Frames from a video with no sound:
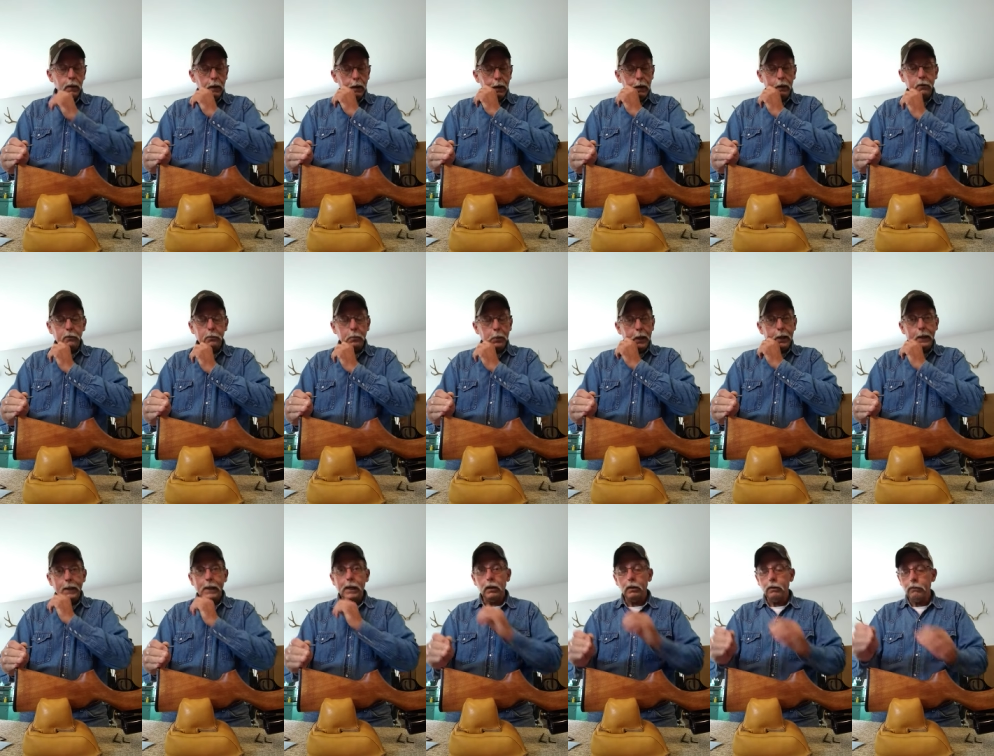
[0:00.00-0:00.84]
I
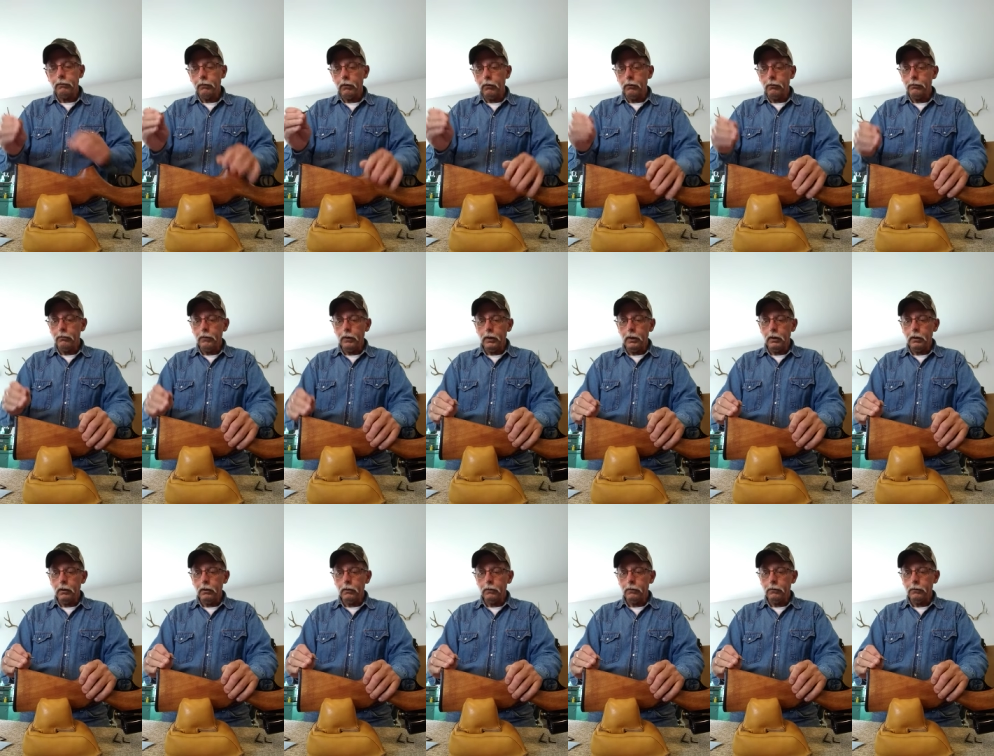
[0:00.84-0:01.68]
explained that in the first
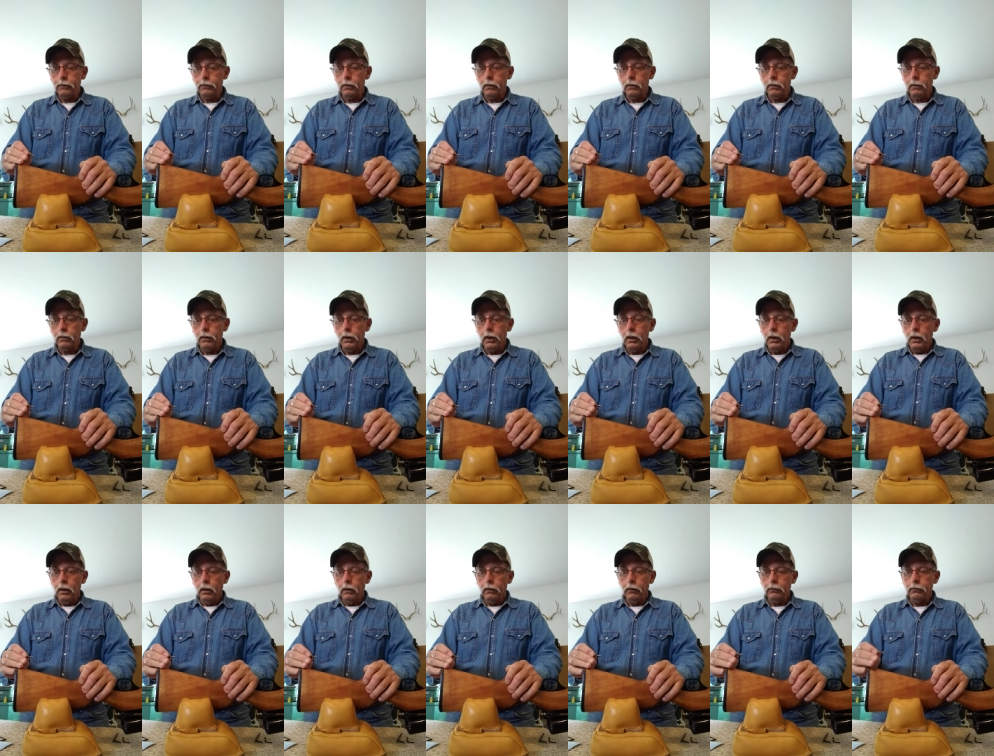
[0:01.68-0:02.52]
video so
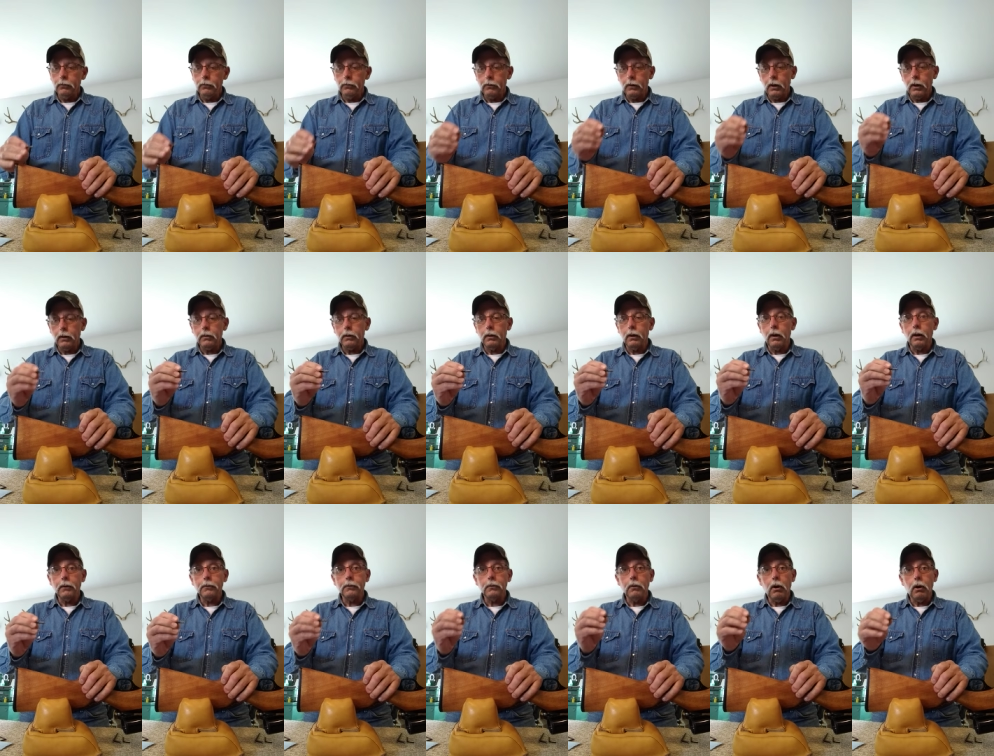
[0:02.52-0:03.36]
this one's got the
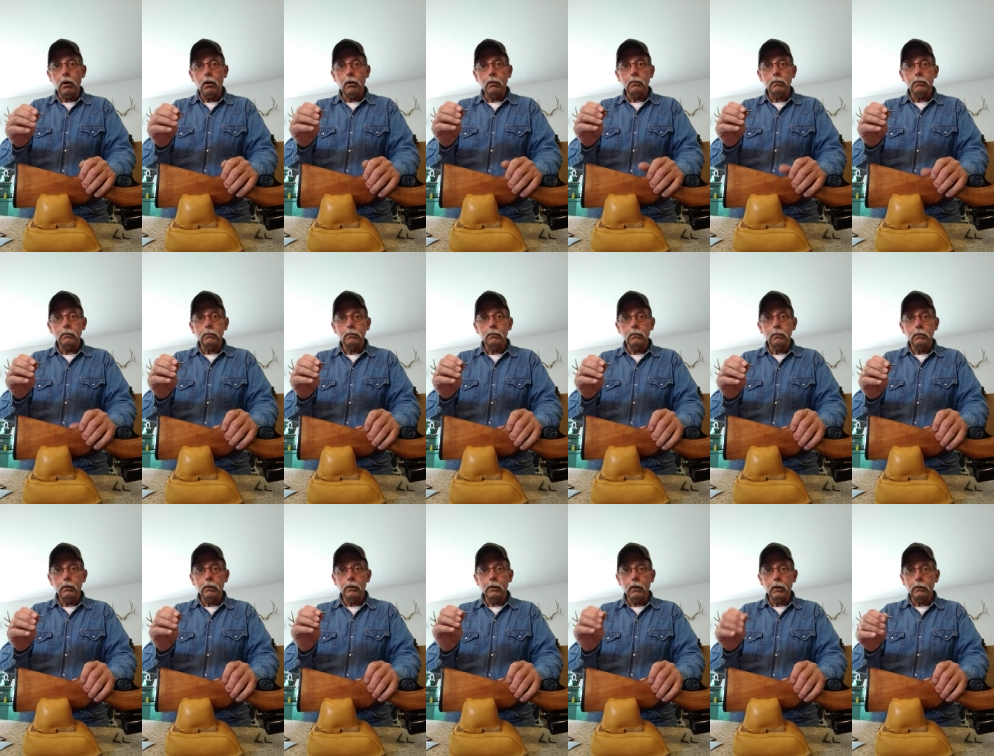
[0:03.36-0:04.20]
nice long
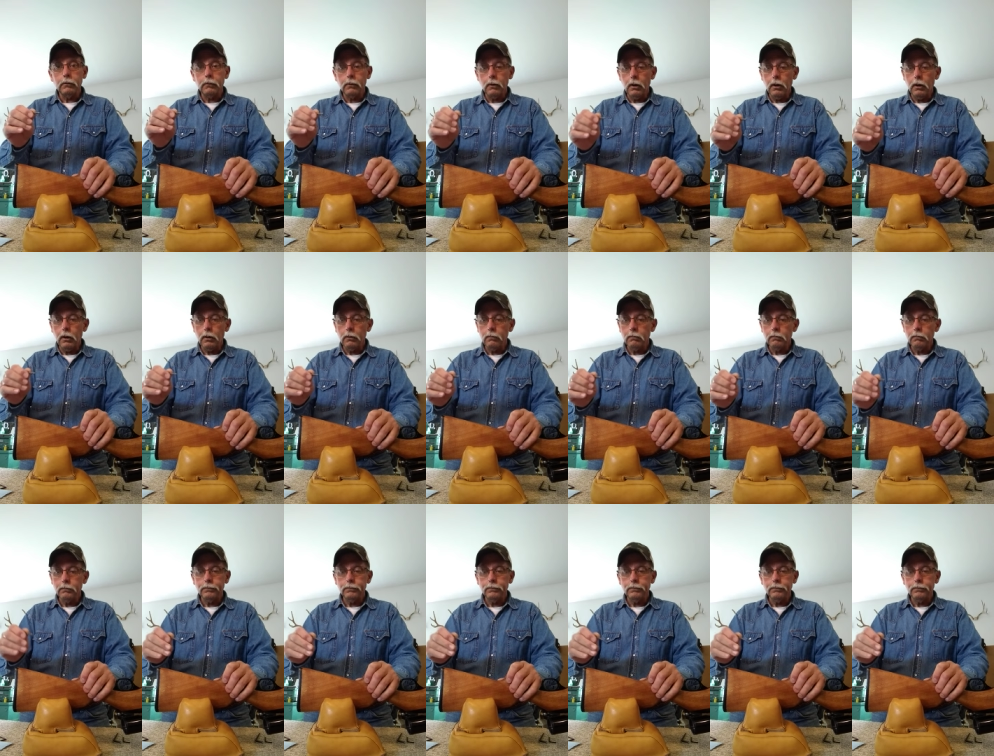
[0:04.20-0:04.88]
sling stud